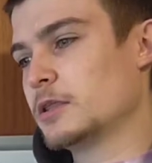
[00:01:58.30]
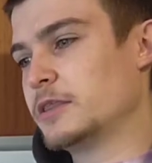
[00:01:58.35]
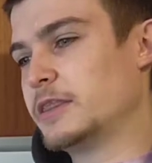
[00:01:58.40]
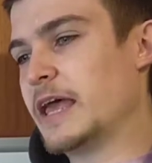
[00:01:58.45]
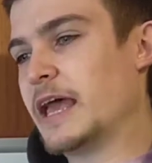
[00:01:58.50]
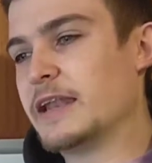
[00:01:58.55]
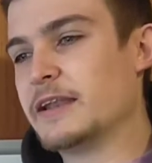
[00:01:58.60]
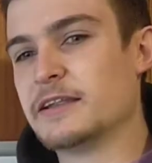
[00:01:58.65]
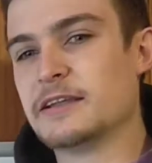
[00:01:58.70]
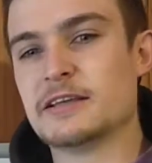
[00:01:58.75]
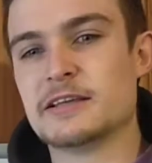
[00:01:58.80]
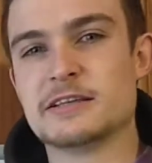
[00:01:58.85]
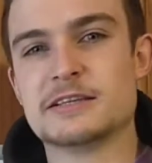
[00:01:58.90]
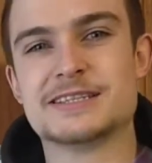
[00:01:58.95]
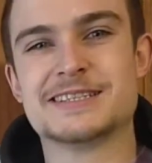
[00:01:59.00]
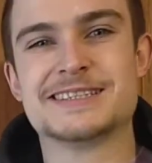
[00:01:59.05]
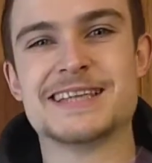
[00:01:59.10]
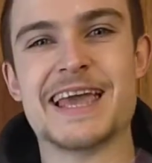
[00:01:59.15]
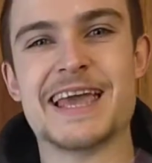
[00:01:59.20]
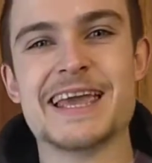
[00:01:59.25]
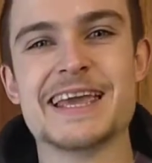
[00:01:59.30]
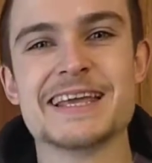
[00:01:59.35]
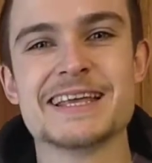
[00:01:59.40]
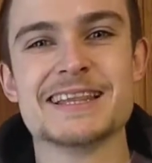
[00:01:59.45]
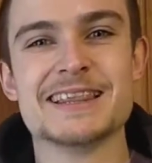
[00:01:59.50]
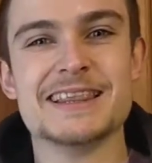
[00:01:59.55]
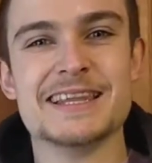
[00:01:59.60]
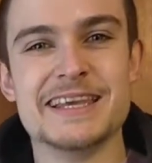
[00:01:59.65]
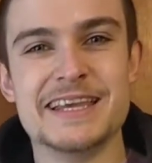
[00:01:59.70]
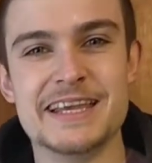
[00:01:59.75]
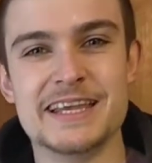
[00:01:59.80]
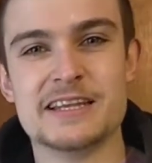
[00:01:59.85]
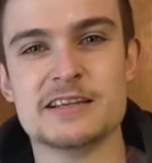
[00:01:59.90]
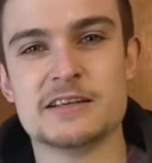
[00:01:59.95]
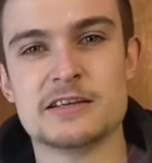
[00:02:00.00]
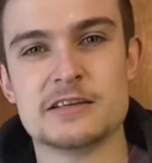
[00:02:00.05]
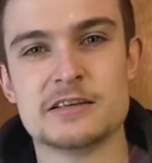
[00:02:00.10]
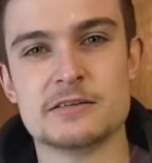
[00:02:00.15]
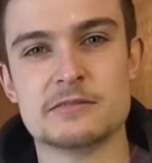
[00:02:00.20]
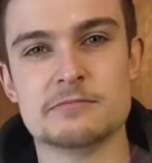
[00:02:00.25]
then staying lean
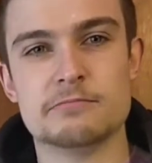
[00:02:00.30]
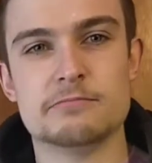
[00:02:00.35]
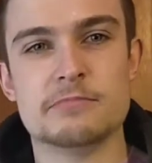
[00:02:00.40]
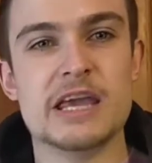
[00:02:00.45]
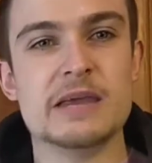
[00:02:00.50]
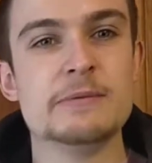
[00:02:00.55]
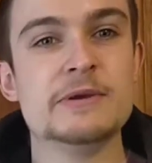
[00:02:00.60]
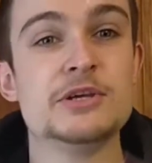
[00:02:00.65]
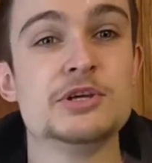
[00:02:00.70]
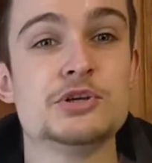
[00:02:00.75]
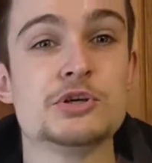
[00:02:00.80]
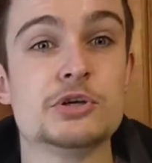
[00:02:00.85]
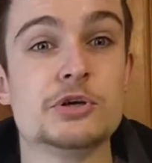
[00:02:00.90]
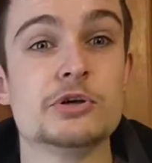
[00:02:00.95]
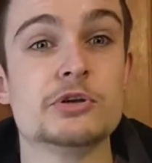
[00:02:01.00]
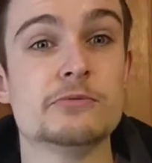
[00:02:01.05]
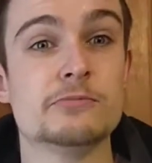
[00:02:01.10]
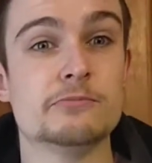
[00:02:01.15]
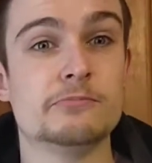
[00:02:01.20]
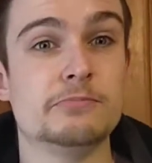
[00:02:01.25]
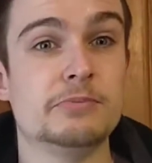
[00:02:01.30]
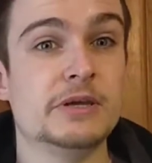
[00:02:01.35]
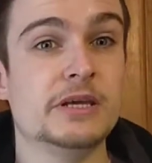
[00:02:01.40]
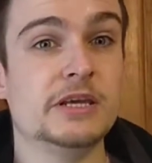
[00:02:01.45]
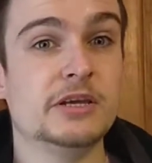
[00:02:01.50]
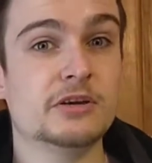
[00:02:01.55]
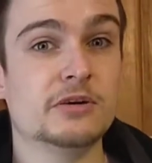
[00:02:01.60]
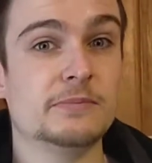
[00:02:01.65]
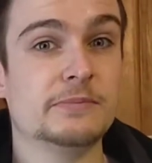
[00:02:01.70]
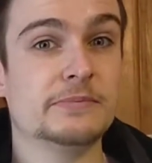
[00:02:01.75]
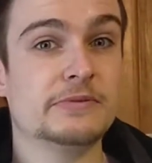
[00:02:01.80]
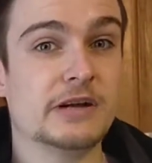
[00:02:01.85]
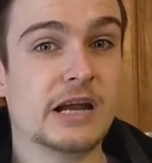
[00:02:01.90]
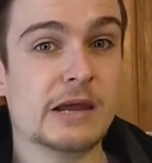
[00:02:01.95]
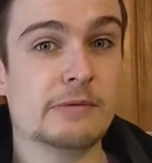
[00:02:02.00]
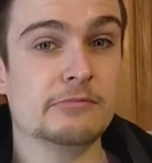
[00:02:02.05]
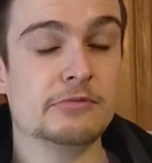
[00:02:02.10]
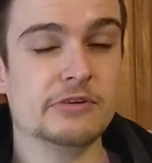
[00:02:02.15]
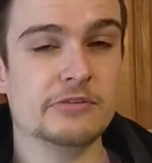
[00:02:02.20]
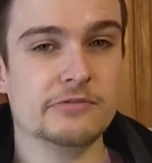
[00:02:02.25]
maybe shouldn't be your
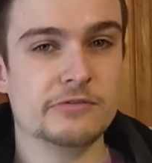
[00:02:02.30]
primary